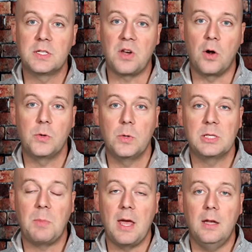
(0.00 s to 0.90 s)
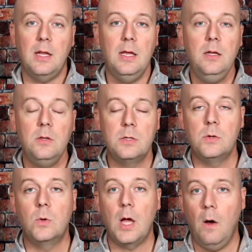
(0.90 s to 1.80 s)
start to expand
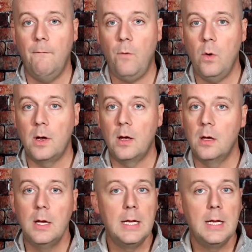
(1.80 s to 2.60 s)
into California